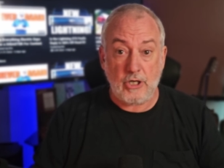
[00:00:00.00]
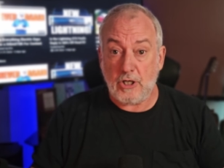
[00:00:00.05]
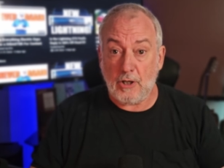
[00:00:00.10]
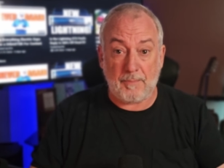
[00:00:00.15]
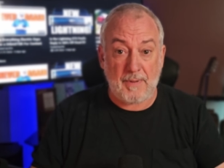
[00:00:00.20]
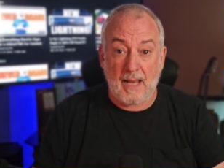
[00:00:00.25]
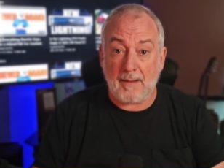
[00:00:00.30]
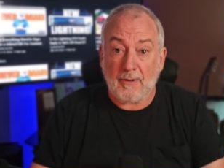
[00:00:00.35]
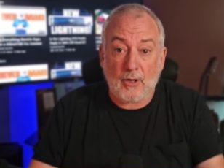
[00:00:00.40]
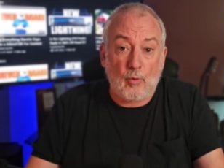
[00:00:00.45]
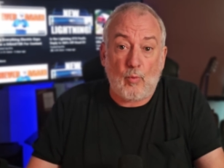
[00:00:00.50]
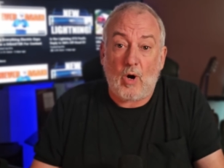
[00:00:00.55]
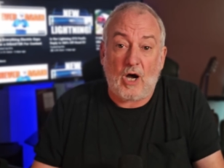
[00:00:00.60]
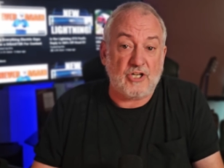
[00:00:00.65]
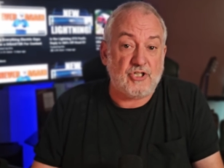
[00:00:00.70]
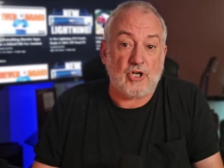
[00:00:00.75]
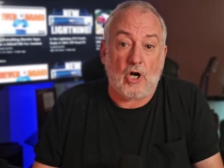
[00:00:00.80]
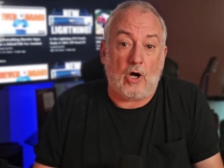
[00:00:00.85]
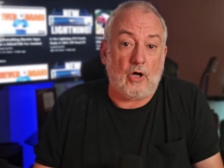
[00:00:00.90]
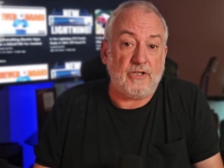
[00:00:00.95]
You'll be able to
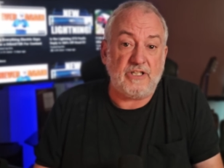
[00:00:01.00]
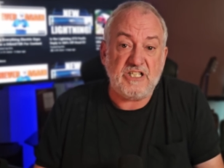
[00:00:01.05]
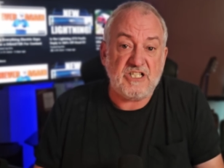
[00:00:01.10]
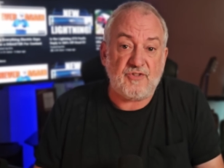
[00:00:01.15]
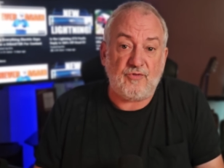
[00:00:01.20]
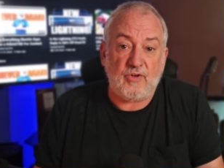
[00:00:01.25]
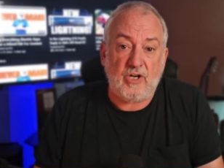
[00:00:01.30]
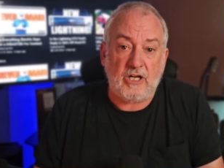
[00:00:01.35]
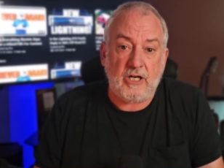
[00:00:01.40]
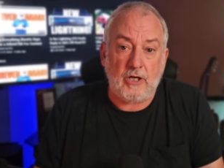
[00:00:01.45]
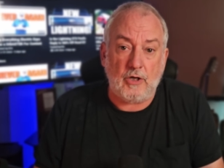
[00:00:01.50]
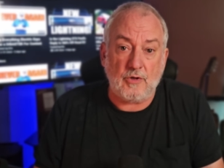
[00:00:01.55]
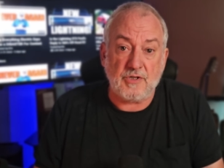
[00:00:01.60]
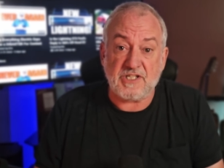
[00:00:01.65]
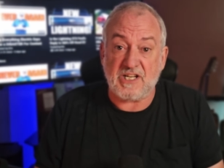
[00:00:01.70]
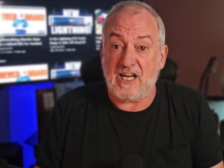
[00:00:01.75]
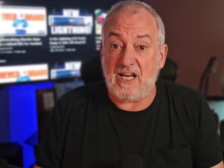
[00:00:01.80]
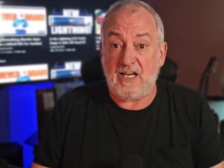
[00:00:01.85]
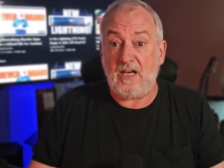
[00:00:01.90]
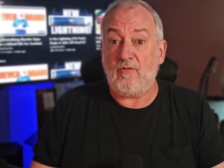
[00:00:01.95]
watch all these videos
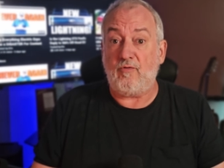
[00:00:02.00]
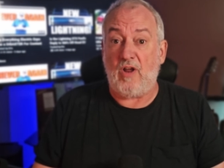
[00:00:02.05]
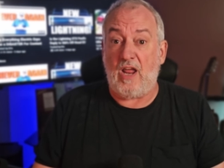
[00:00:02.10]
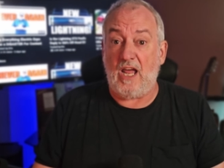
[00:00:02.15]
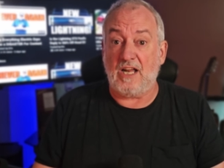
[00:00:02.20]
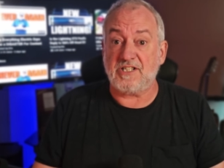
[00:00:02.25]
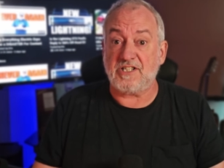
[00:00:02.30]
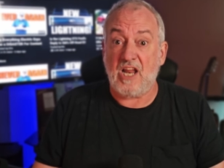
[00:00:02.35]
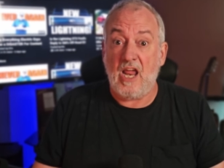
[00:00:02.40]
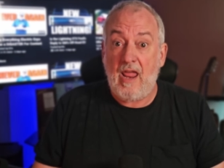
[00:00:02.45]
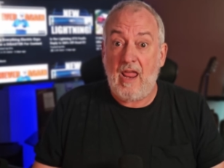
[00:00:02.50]
in advance,